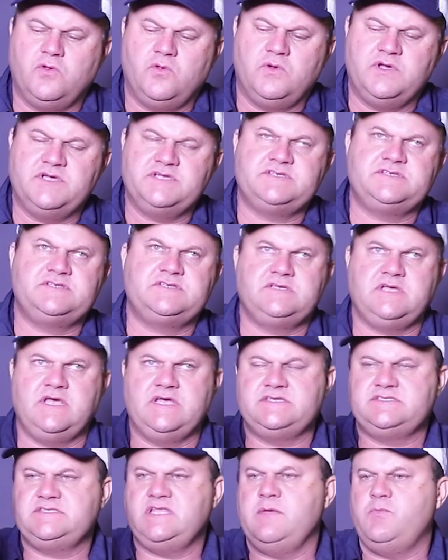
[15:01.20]
always,
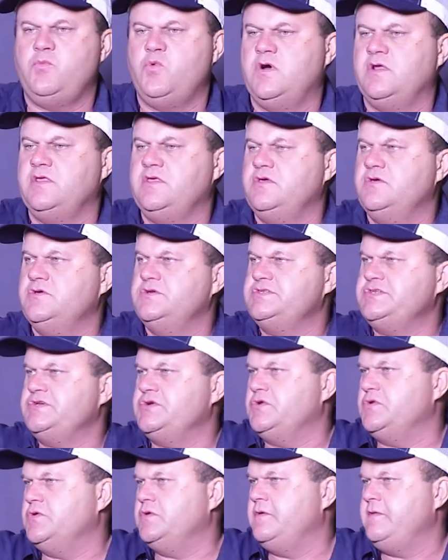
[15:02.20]
step one, use
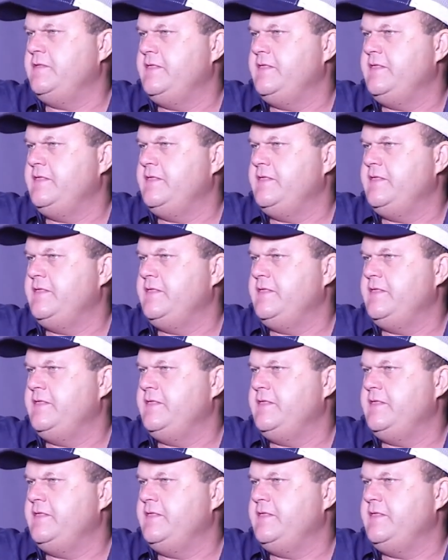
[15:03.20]
your